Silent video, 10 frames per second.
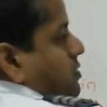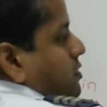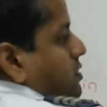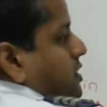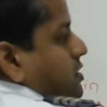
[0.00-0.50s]

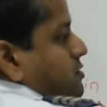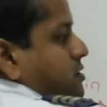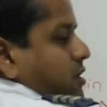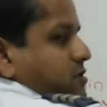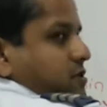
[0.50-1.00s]
the needle
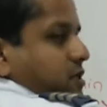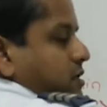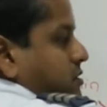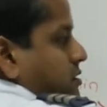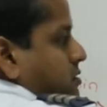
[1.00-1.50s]
starts to
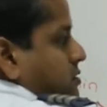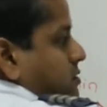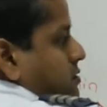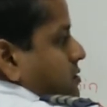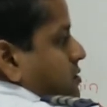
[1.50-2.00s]
center,
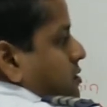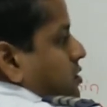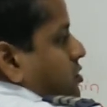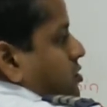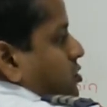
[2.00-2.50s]

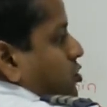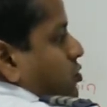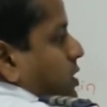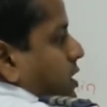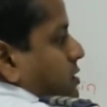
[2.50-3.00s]
you
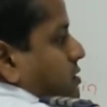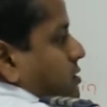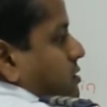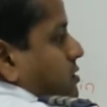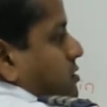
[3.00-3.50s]
can
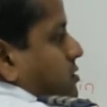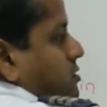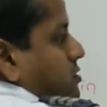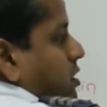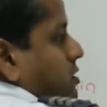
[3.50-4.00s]

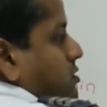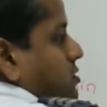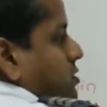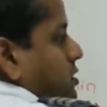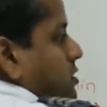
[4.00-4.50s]
start
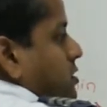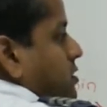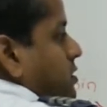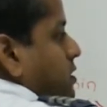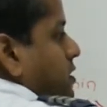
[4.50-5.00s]
turning
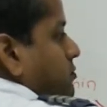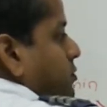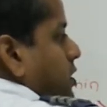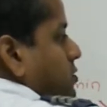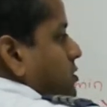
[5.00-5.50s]

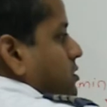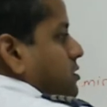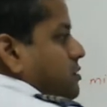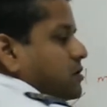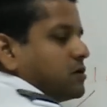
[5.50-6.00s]
inbound.
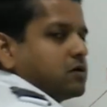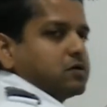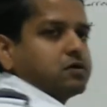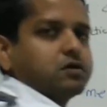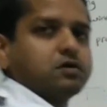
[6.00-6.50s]

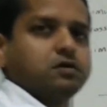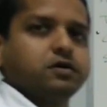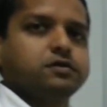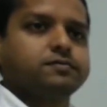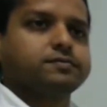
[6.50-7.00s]

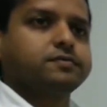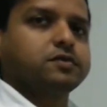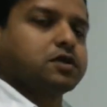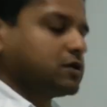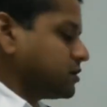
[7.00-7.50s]
Alright?
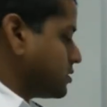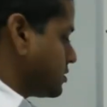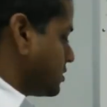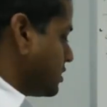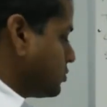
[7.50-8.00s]

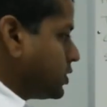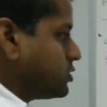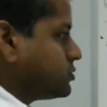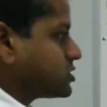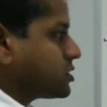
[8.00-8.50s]
And when do
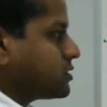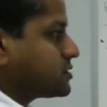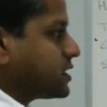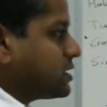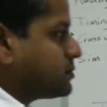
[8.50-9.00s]
we start
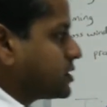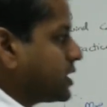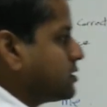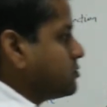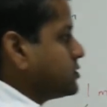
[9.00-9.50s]
the timer
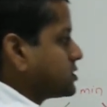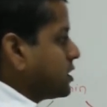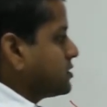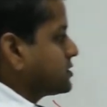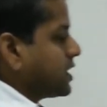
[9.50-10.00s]
again? We
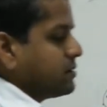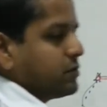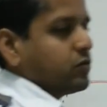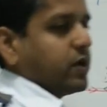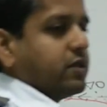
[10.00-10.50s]
start the
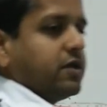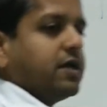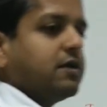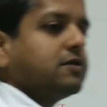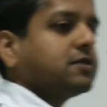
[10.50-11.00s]
timer when the
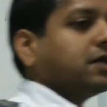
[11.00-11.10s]
needle is